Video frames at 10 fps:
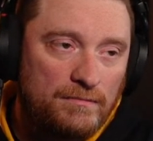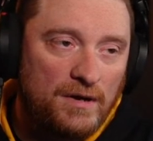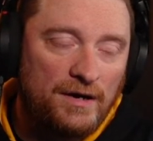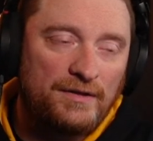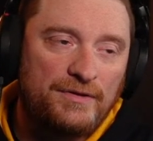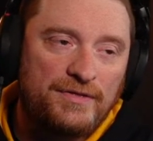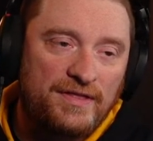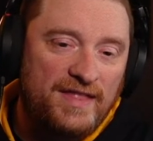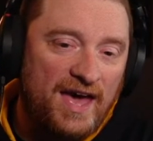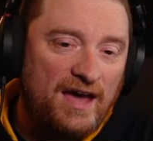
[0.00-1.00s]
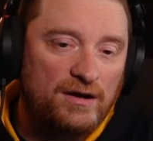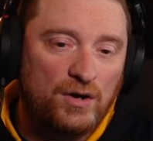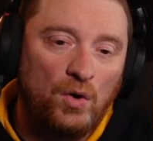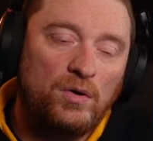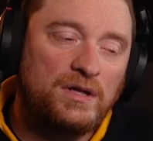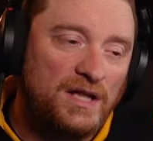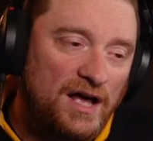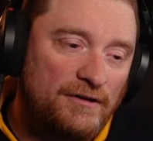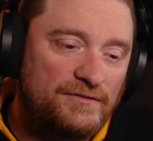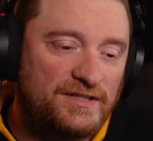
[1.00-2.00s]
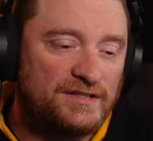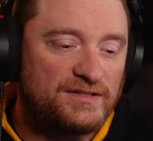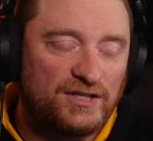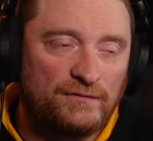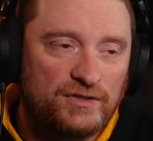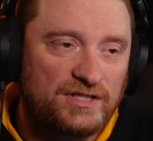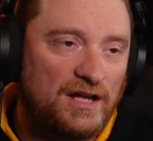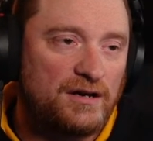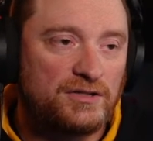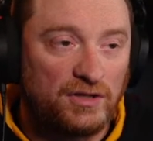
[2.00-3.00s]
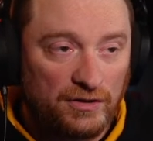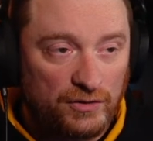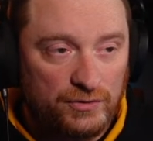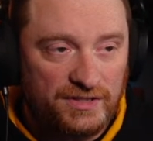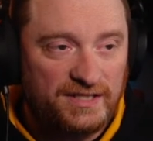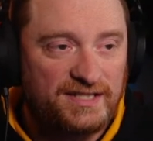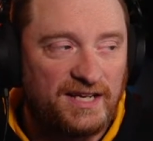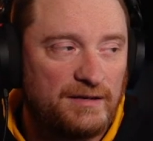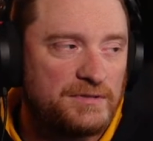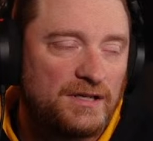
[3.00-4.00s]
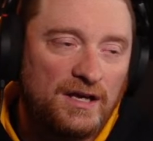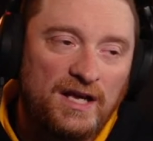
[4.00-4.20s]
Other than that, Gold Gloves and Silver Sluggers on losing teams